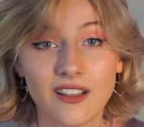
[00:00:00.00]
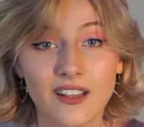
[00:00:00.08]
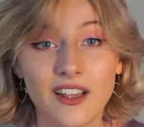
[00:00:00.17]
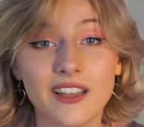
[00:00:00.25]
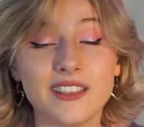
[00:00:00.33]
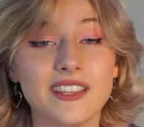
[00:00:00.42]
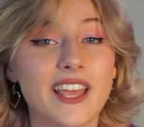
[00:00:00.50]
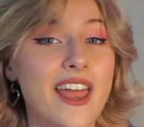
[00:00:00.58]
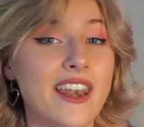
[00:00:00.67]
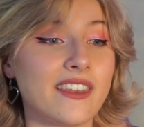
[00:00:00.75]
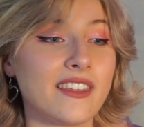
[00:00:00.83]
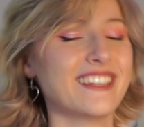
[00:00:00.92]
And
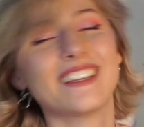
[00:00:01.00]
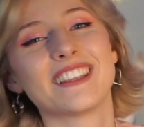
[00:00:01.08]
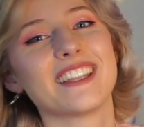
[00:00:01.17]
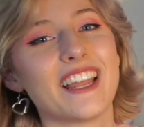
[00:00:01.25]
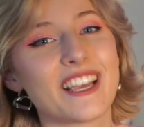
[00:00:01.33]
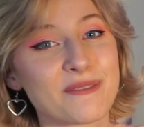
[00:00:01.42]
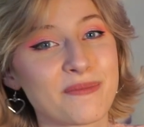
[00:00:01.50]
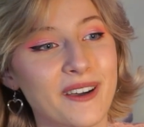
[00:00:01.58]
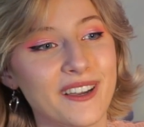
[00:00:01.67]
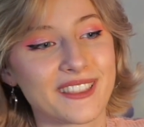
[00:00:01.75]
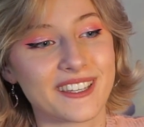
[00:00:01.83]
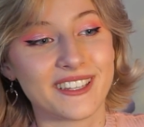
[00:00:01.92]
then the next
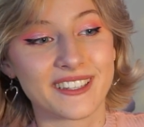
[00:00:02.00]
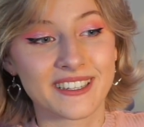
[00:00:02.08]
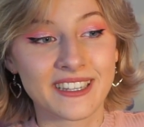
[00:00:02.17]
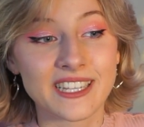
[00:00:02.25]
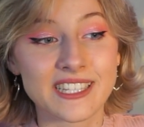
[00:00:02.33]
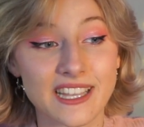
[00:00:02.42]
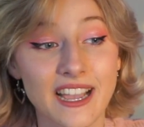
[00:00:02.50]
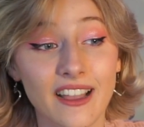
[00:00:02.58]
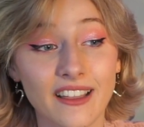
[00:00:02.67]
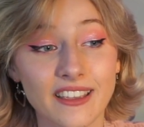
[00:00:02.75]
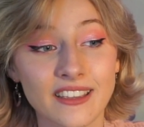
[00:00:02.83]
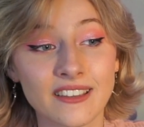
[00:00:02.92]
part, the 'cause
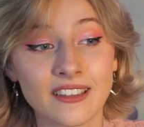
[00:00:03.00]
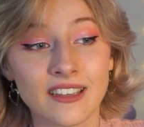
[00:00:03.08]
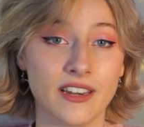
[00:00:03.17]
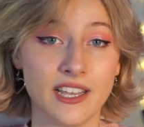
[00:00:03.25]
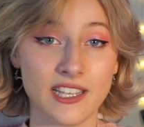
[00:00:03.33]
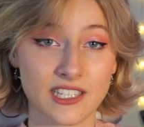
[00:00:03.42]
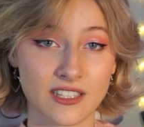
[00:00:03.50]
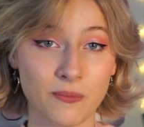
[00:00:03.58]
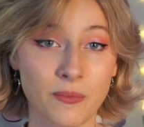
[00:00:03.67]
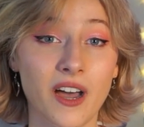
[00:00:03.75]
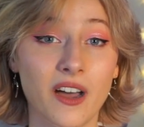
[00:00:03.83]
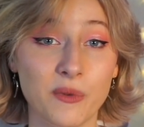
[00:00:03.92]
I, is the
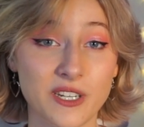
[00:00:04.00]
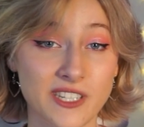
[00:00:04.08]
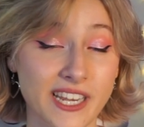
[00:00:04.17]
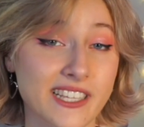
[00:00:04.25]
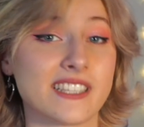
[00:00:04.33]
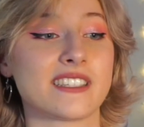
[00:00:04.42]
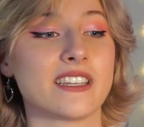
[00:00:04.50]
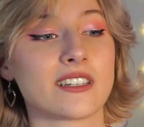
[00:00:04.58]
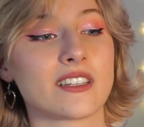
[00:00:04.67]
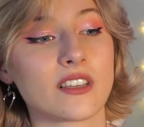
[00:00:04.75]
part which takes us into the